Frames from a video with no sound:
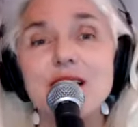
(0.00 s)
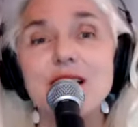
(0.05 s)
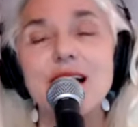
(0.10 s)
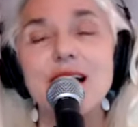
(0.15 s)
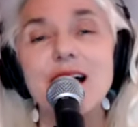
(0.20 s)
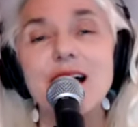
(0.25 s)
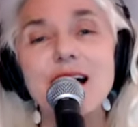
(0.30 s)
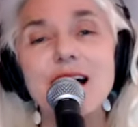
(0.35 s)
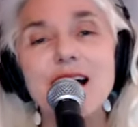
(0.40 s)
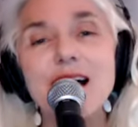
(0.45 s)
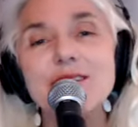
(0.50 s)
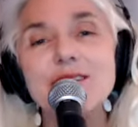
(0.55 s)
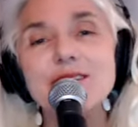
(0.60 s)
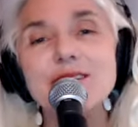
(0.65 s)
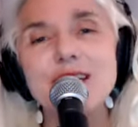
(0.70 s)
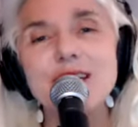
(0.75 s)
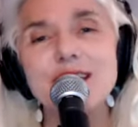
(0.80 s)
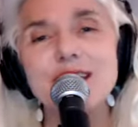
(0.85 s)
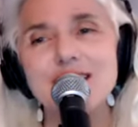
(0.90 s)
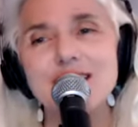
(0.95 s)

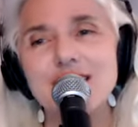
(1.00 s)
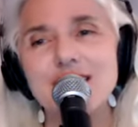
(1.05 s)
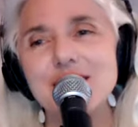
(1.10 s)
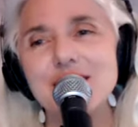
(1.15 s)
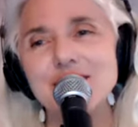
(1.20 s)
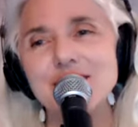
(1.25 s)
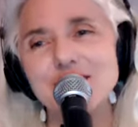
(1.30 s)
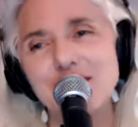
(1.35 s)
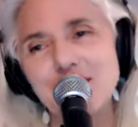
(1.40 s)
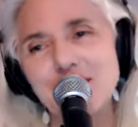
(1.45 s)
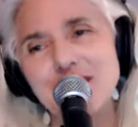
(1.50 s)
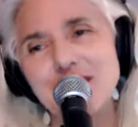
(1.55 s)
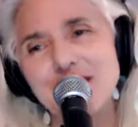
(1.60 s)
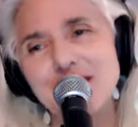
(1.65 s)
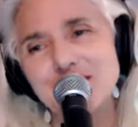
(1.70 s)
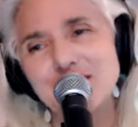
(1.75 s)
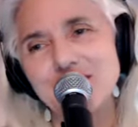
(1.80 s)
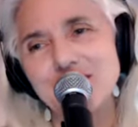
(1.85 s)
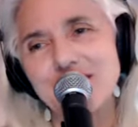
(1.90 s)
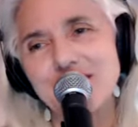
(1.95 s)
Having a
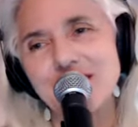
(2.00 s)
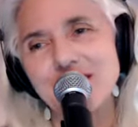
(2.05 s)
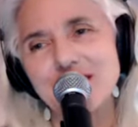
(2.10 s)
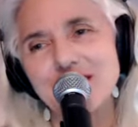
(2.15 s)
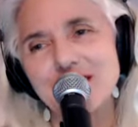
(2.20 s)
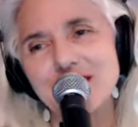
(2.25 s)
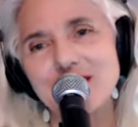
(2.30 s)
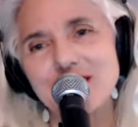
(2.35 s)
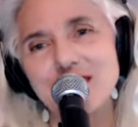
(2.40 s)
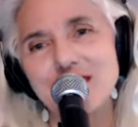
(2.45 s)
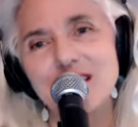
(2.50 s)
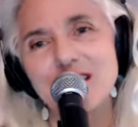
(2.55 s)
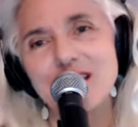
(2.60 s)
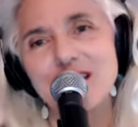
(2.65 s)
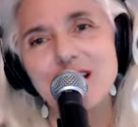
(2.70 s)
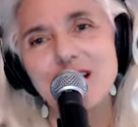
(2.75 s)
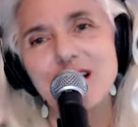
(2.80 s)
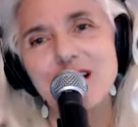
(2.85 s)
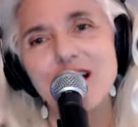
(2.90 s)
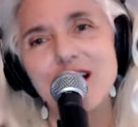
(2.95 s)
feminine face
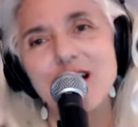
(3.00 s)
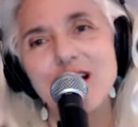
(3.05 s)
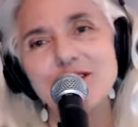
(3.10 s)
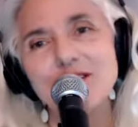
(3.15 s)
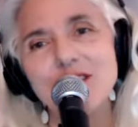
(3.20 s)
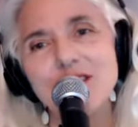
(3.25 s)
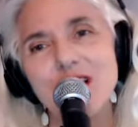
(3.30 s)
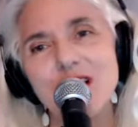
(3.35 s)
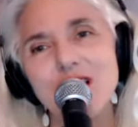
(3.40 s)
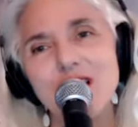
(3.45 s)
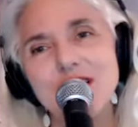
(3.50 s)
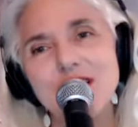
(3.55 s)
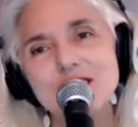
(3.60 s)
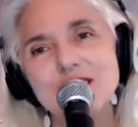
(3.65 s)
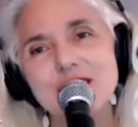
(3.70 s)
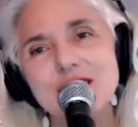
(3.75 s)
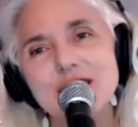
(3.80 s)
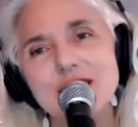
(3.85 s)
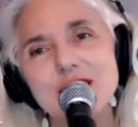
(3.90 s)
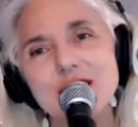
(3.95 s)
of God
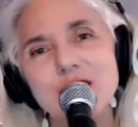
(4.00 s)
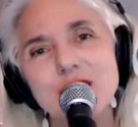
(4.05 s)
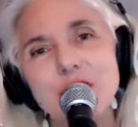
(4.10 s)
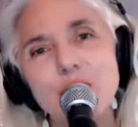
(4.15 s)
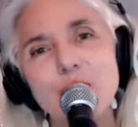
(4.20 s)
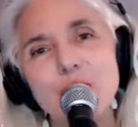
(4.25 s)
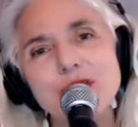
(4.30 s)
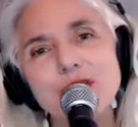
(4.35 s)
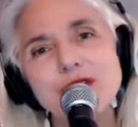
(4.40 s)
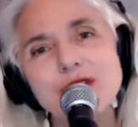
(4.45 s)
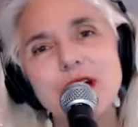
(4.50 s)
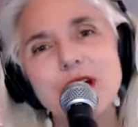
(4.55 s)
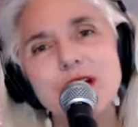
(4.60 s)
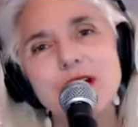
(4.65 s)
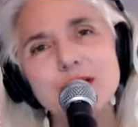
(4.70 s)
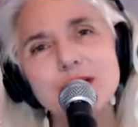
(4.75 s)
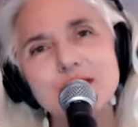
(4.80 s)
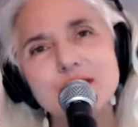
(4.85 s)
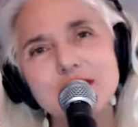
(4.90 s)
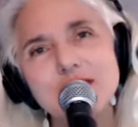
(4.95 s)
was not
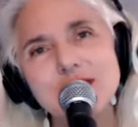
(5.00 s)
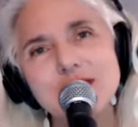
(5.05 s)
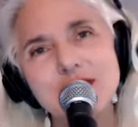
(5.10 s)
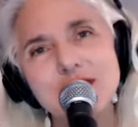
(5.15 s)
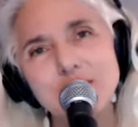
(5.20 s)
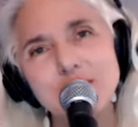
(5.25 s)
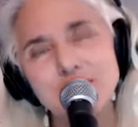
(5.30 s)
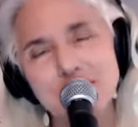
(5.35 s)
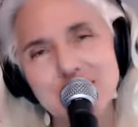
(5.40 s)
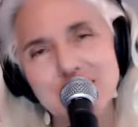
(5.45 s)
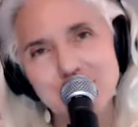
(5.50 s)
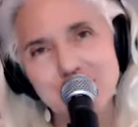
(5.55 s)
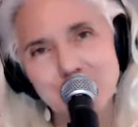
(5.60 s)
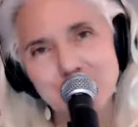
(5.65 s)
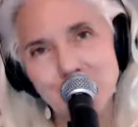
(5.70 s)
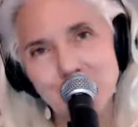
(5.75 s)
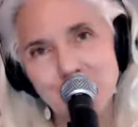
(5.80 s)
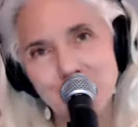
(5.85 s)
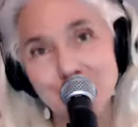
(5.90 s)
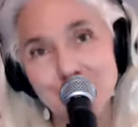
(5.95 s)
only deeply
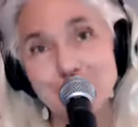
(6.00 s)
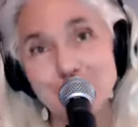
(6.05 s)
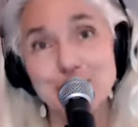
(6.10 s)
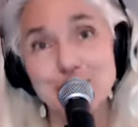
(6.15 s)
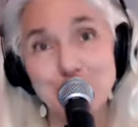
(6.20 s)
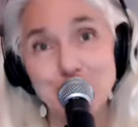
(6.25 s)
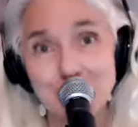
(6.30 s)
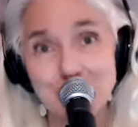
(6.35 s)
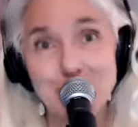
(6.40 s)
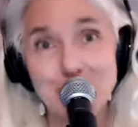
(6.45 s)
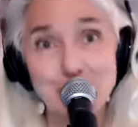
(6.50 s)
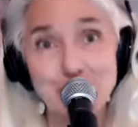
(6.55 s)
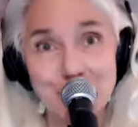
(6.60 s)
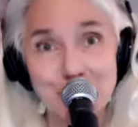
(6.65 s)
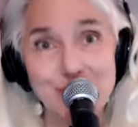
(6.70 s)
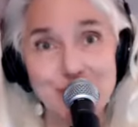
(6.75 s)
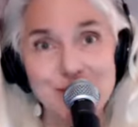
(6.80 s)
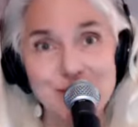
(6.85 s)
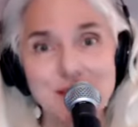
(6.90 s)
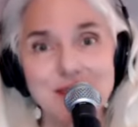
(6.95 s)
important for me
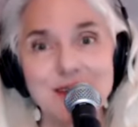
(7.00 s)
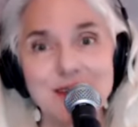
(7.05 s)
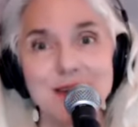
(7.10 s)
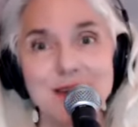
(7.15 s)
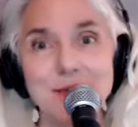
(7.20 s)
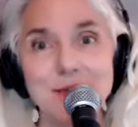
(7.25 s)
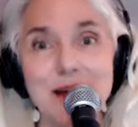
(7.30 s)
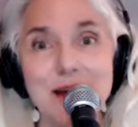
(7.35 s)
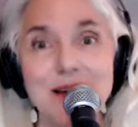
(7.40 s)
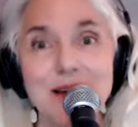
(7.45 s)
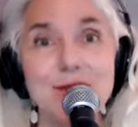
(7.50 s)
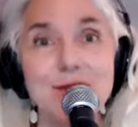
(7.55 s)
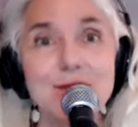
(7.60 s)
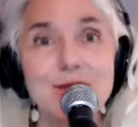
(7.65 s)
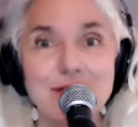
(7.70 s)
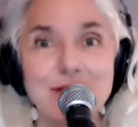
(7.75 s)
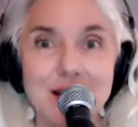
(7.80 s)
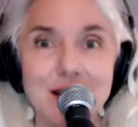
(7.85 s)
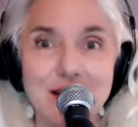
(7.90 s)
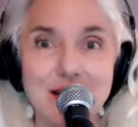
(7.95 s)
personally in my
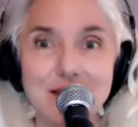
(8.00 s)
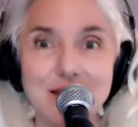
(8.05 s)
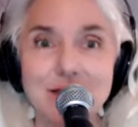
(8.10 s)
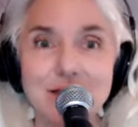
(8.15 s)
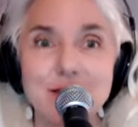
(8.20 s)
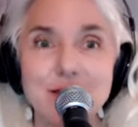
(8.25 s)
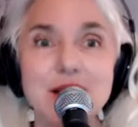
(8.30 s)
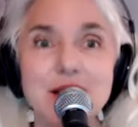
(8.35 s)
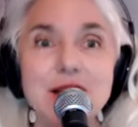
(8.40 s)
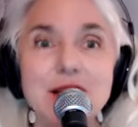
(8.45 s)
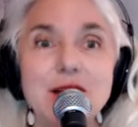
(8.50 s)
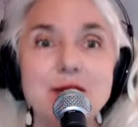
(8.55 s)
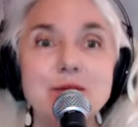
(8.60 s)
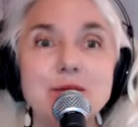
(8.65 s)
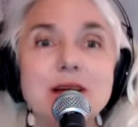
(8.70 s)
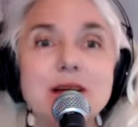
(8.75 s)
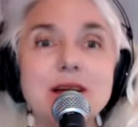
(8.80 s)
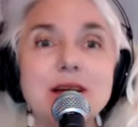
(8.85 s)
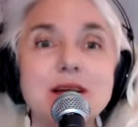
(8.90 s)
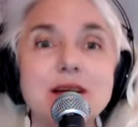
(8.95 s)
own life,
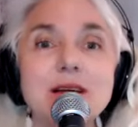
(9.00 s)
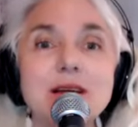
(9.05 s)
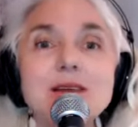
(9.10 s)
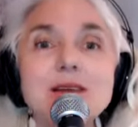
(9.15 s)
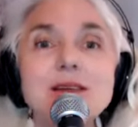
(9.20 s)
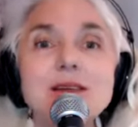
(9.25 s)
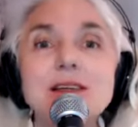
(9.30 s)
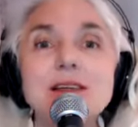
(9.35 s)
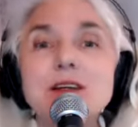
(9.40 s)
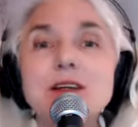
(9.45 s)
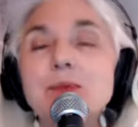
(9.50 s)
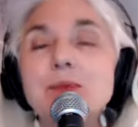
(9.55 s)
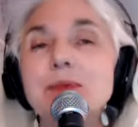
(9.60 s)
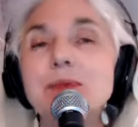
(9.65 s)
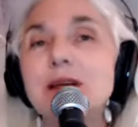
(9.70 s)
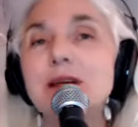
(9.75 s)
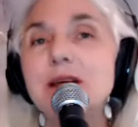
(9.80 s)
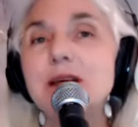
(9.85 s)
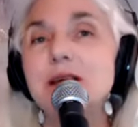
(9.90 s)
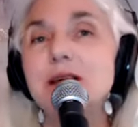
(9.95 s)
but it is
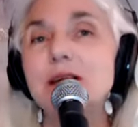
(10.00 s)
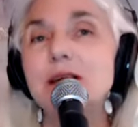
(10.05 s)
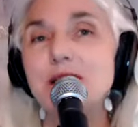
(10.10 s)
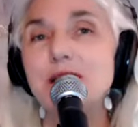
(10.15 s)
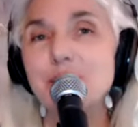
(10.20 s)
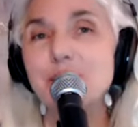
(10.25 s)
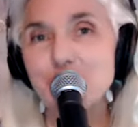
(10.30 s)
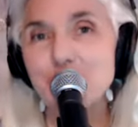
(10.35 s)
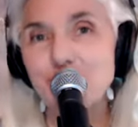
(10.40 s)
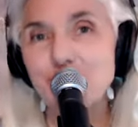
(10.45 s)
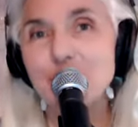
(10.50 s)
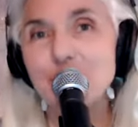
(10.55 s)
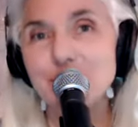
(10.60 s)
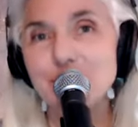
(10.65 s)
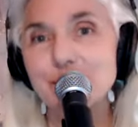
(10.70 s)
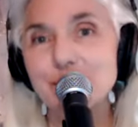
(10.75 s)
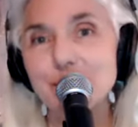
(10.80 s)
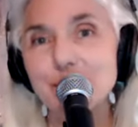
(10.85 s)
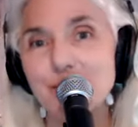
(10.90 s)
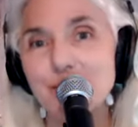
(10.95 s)
deeply
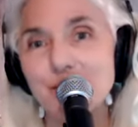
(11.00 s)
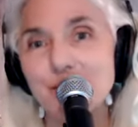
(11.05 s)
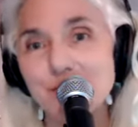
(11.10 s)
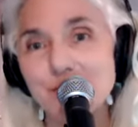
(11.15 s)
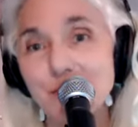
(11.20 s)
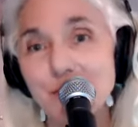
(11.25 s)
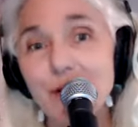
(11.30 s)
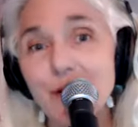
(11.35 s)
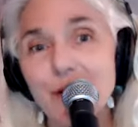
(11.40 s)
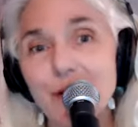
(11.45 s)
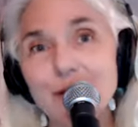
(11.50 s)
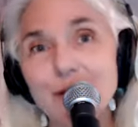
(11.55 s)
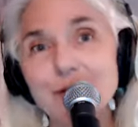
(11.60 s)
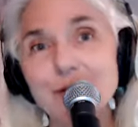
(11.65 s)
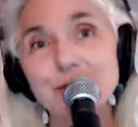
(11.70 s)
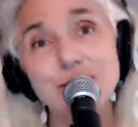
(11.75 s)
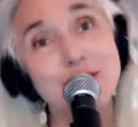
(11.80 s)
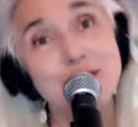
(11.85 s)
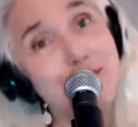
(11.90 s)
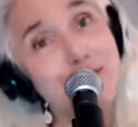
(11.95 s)
important for us all,
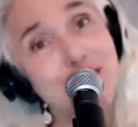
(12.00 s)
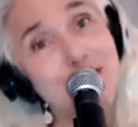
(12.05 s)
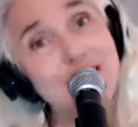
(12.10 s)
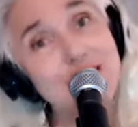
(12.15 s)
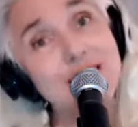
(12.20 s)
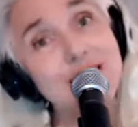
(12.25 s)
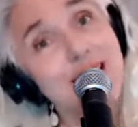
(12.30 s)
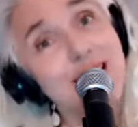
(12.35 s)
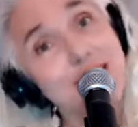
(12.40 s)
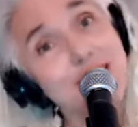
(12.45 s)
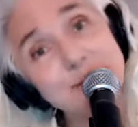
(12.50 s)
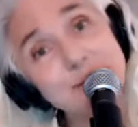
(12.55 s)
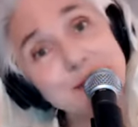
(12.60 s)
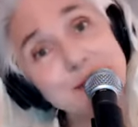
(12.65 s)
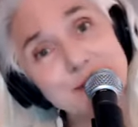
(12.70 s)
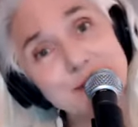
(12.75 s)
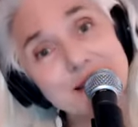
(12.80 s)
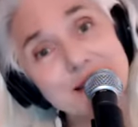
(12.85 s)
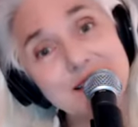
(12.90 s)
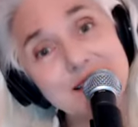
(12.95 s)
for men and
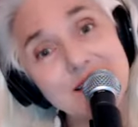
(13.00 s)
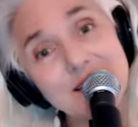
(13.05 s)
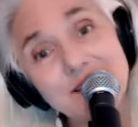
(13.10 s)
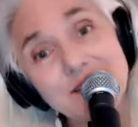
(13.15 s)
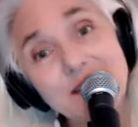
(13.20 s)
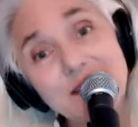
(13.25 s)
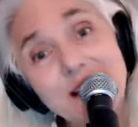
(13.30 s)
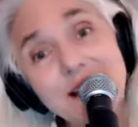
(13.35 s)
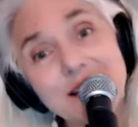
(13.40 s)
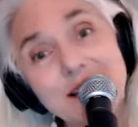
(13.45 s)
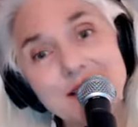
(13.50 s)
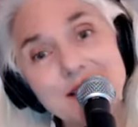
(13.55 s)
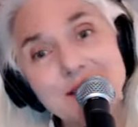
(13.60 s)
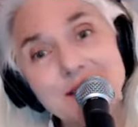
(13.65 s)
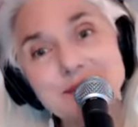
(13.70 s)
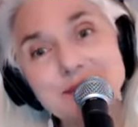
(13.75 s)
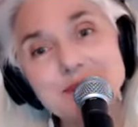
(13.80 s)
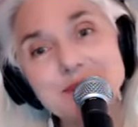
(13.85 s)
women alike.